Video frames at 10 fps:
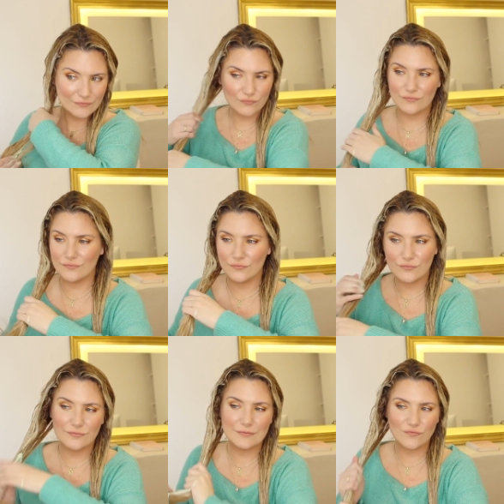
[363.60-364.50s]
throw
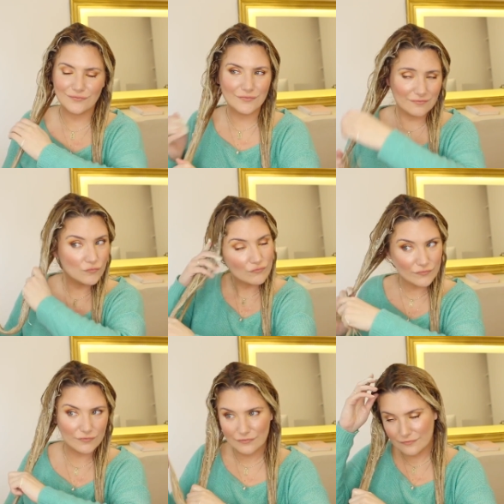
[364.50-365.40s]
me in open
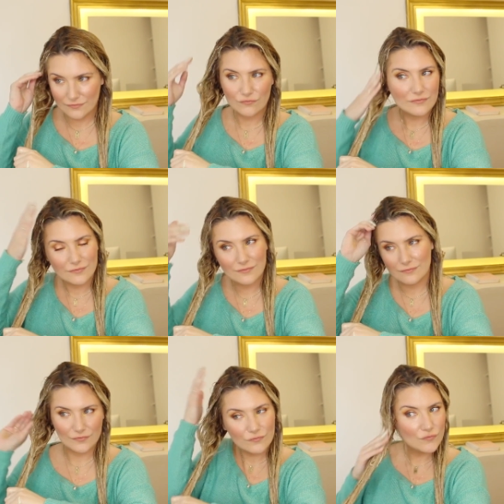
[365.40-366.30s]
water. Let me
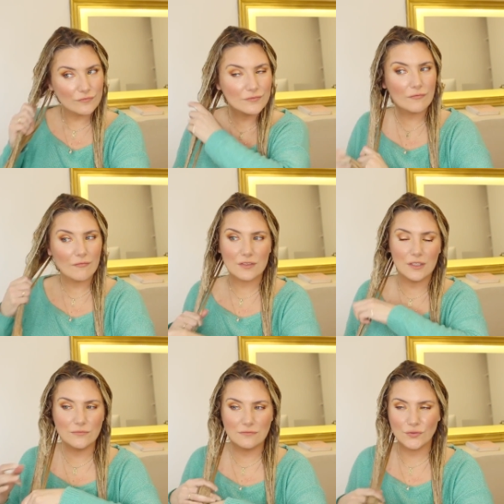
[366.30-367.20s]
have my
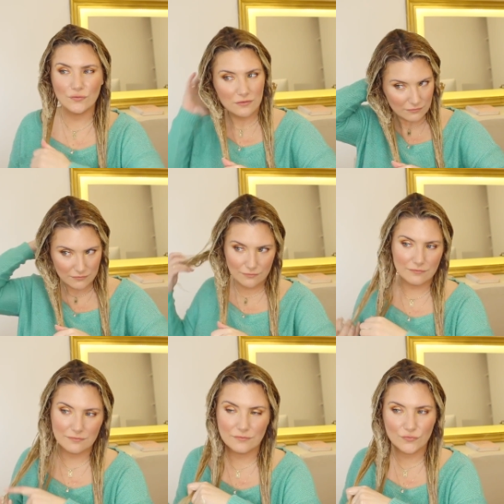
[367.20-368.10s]
peace
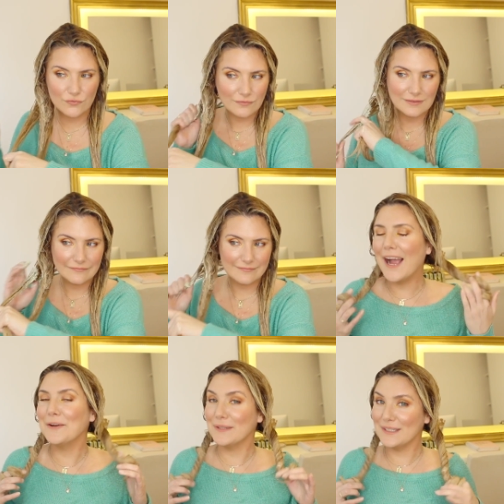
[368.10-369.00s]
and leave me to.
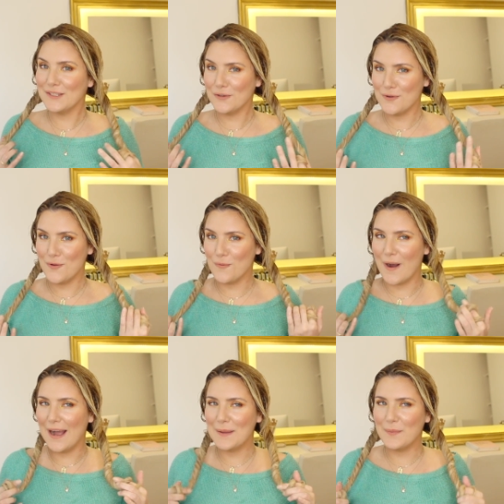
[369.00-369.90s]
I really don't know
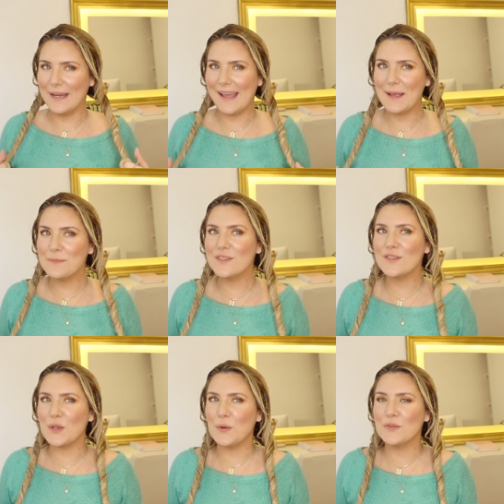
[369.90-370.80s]
why, but I'm
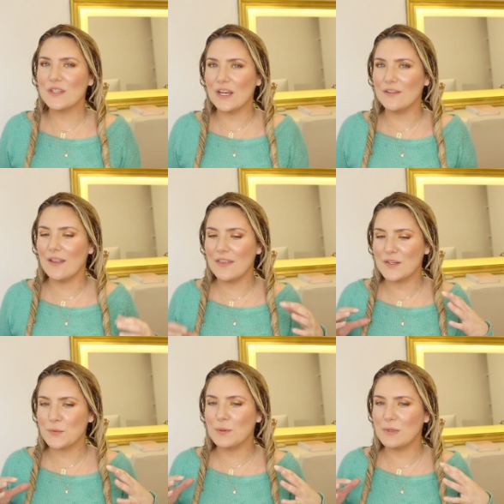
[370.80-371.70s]
so scared that
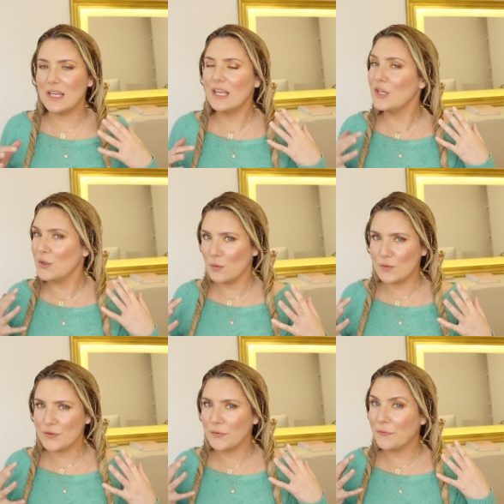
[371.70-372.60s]
this will be a
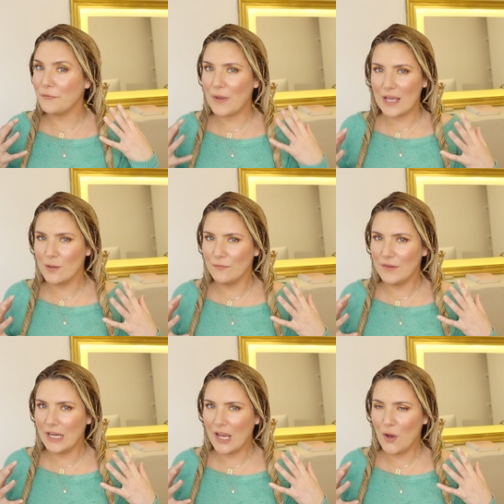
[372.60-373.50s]
huge fail
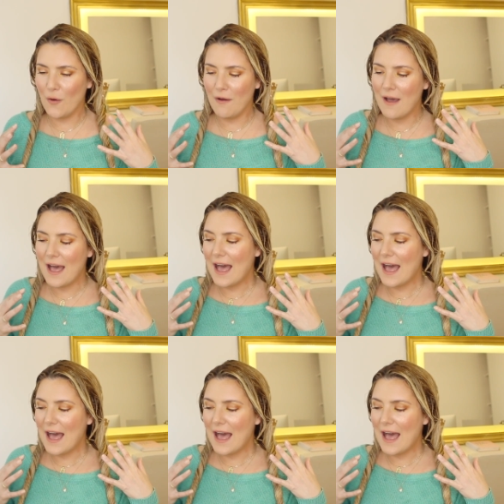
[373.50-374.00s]
video.